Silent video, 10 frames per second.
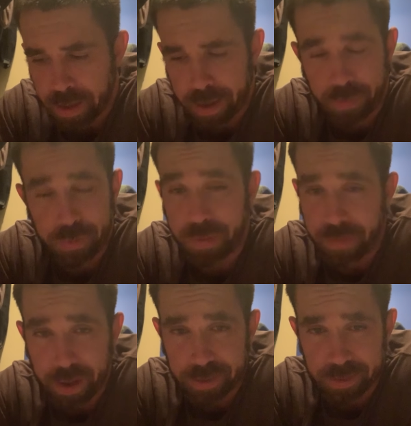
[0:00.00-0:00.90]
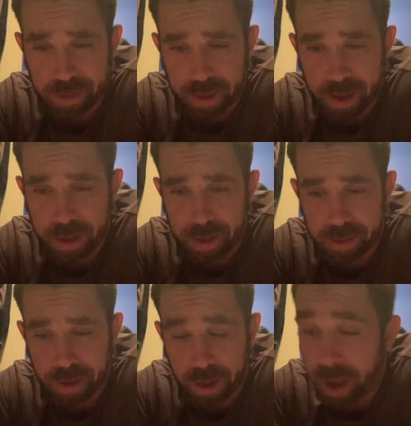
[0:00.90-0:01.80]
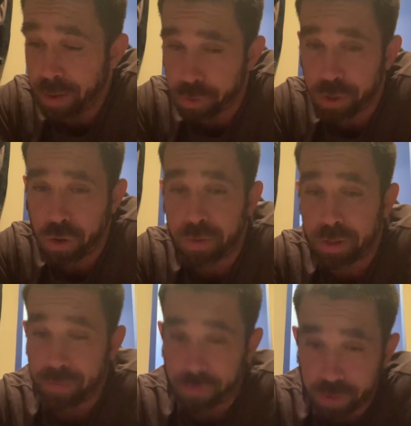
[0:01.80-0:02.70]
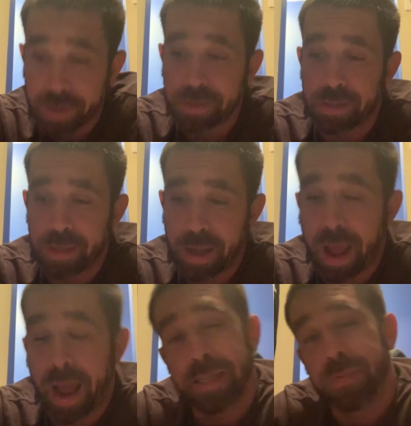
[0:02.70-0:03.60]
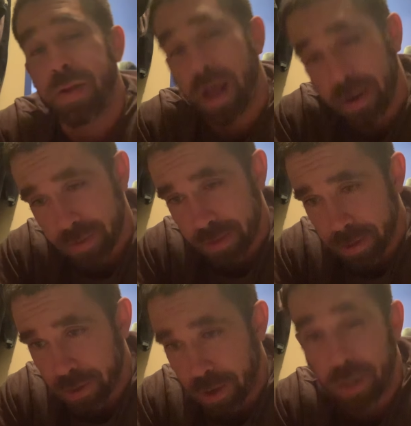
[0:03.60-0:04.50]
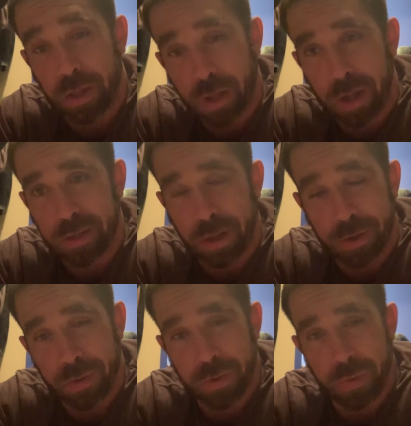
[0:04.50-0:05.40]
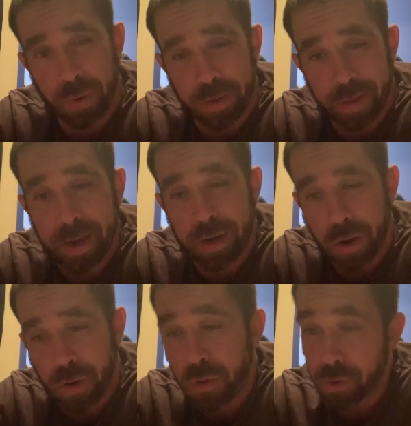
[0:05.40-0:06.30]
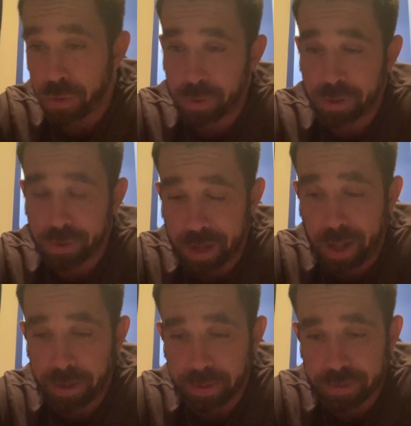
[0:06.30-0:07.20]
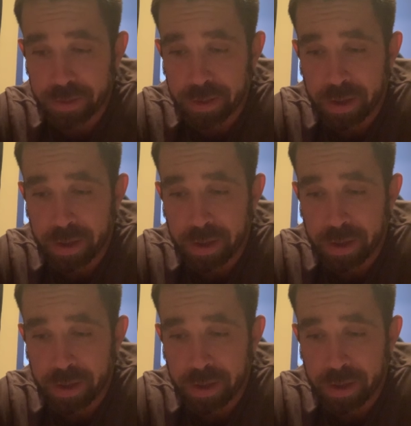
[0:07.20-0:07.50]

It was a mess. And I really do believe this has been out there a lot longer than what they know or what they're telling us.